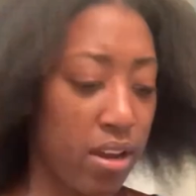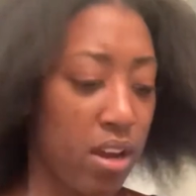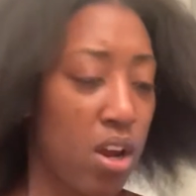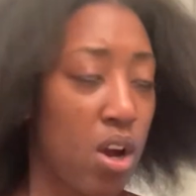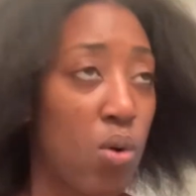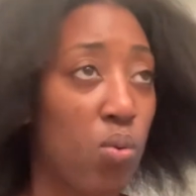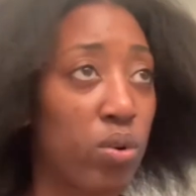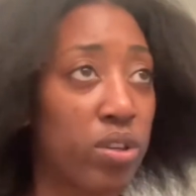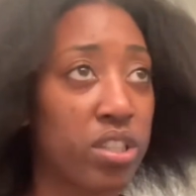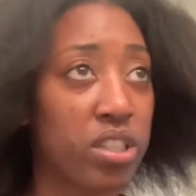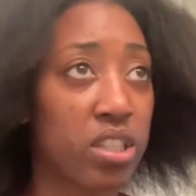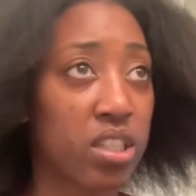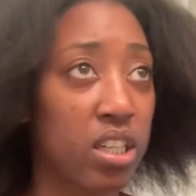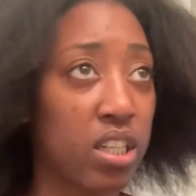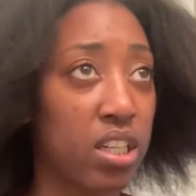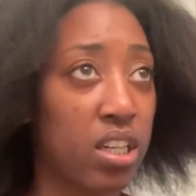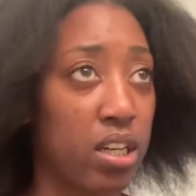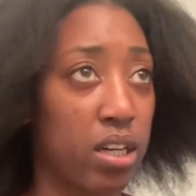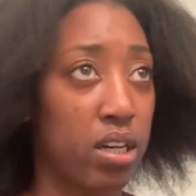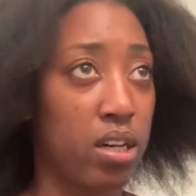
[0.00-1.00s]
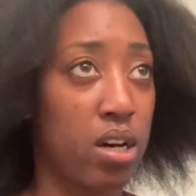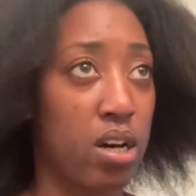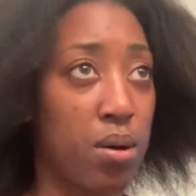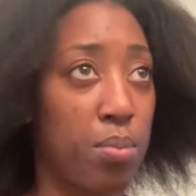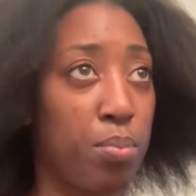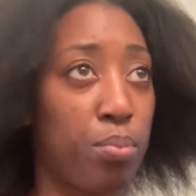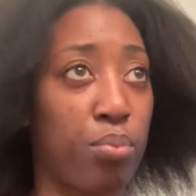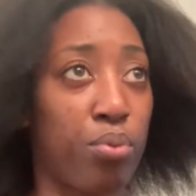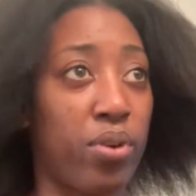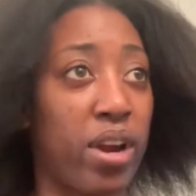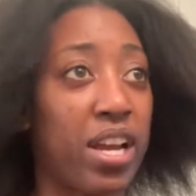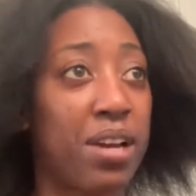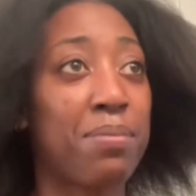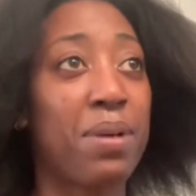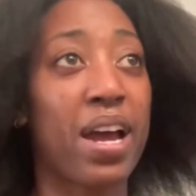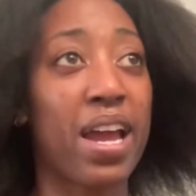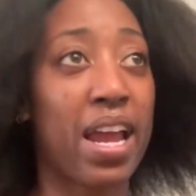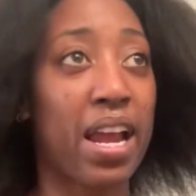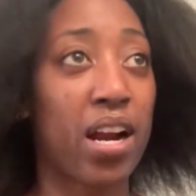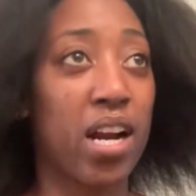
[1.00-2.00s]
We're just gonna break my
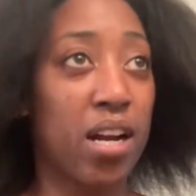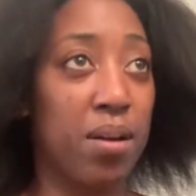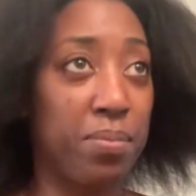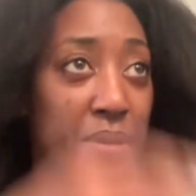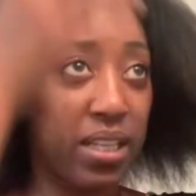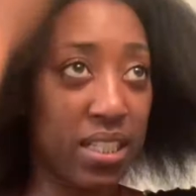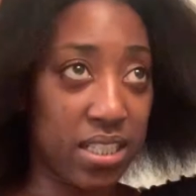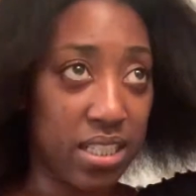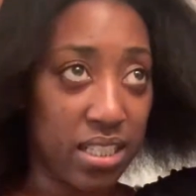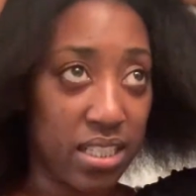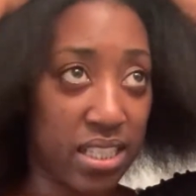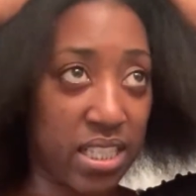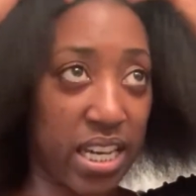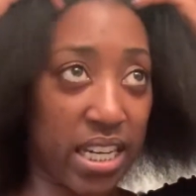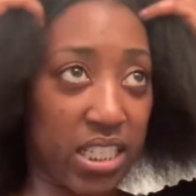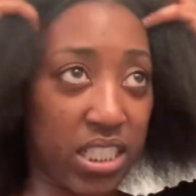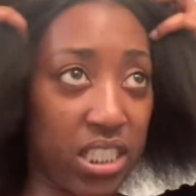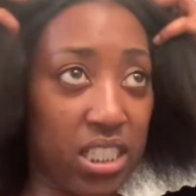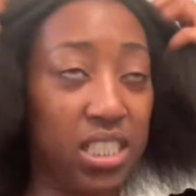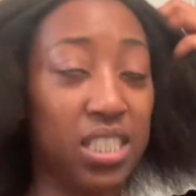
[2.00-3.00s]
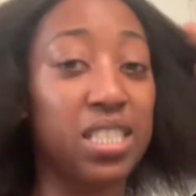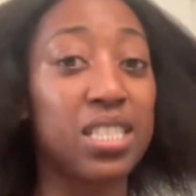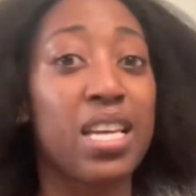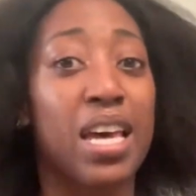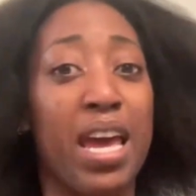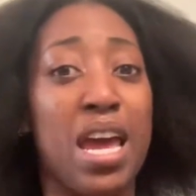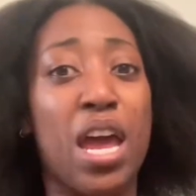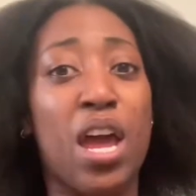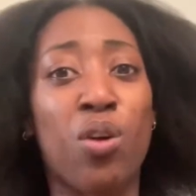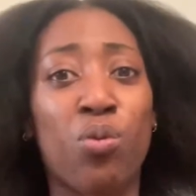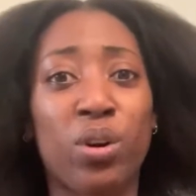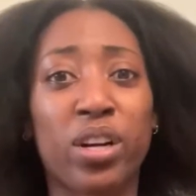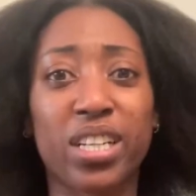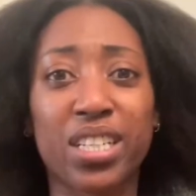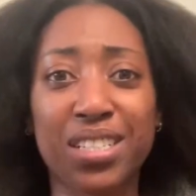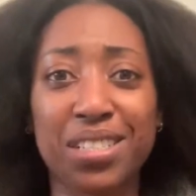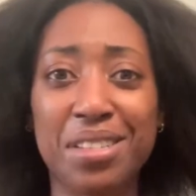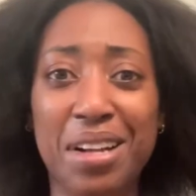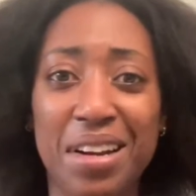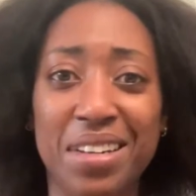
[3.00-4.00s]
hair up into sections and we're gonna
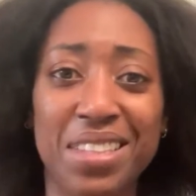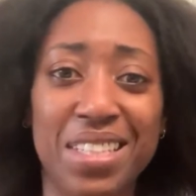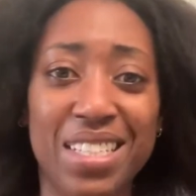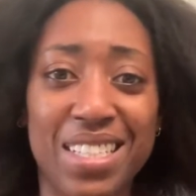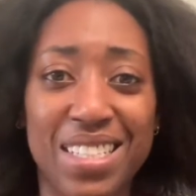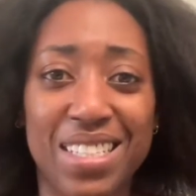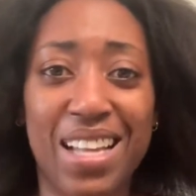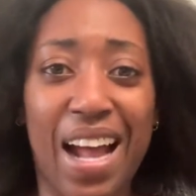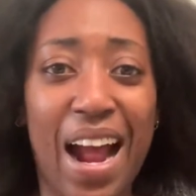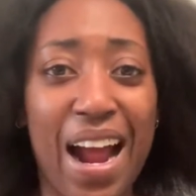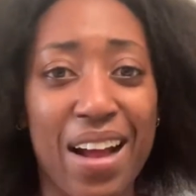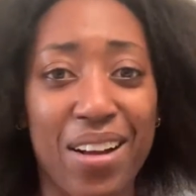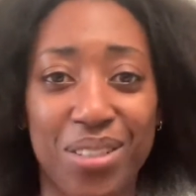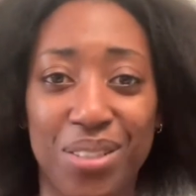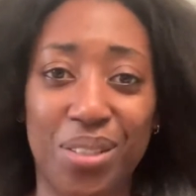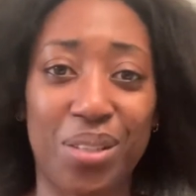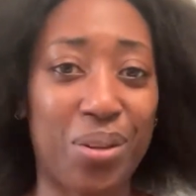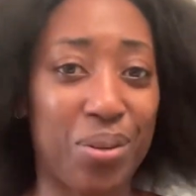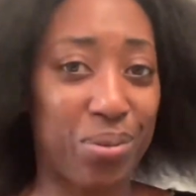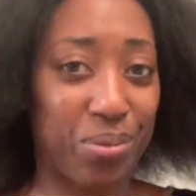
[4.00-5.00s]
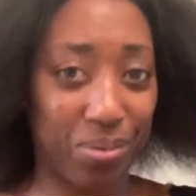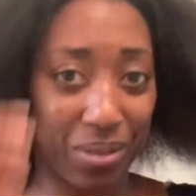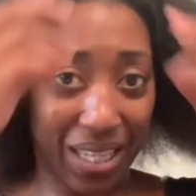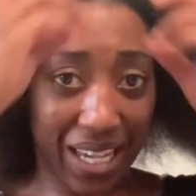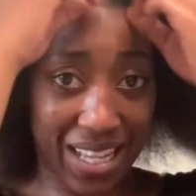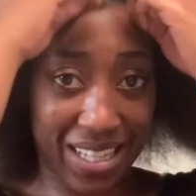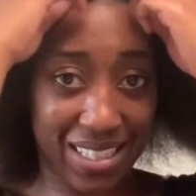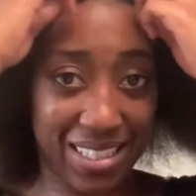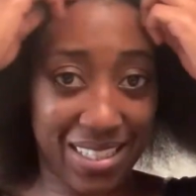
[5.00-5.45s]
start this style. So yes.